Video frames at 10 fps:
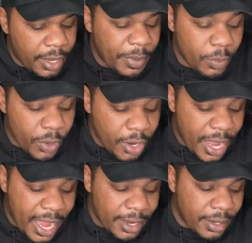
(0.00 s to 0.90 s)
I mean, we're
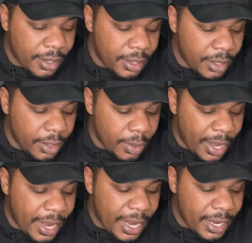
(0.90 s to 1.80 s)
at, I
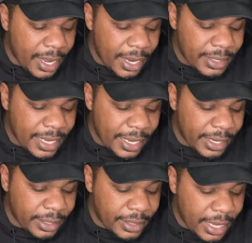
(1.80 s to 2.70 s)
got it kind of
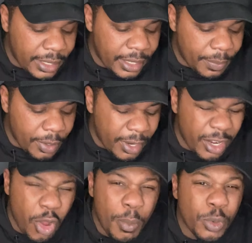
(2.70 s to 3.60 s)
tallied up here
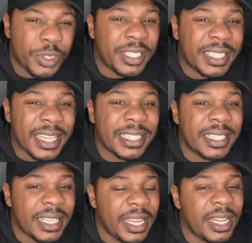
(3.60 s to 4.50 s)
at almost
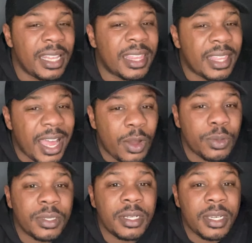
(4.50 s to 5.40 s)

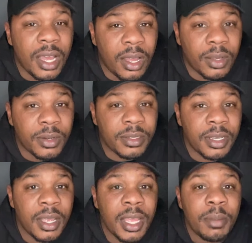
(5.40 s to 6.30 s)
$16,000
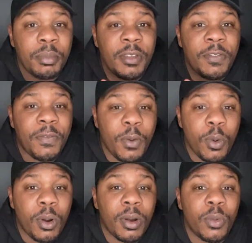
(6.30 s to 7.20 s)

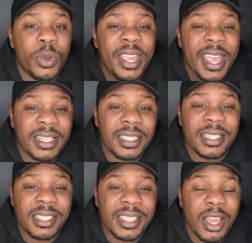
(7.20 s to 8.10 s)
before we actually
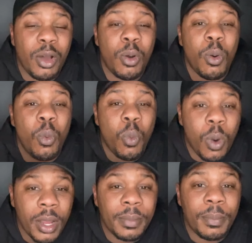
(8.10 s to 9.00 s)
sell
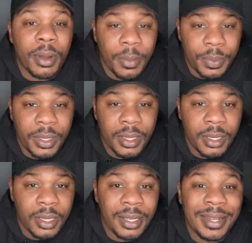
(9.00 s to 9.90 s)
one puppy.
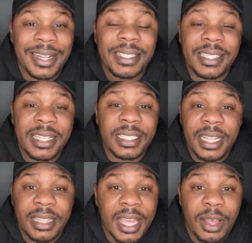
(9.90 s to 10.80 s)
That's
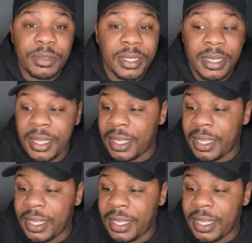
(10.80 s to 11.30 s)
$16,000.